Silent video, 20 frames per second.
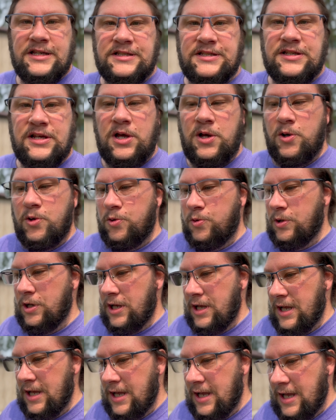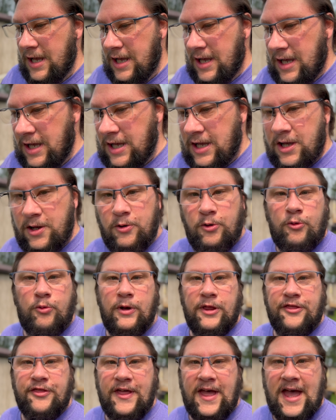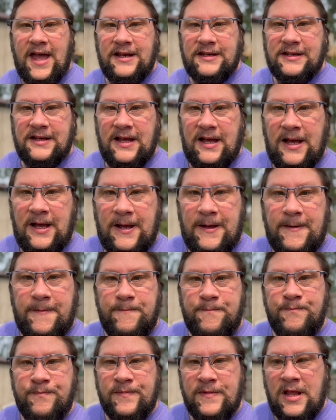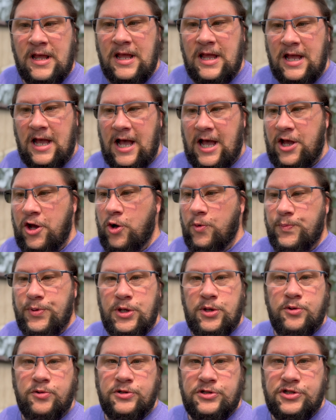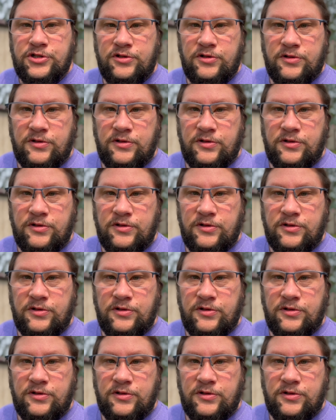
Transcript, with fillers: So uh, with that, um, I hope you en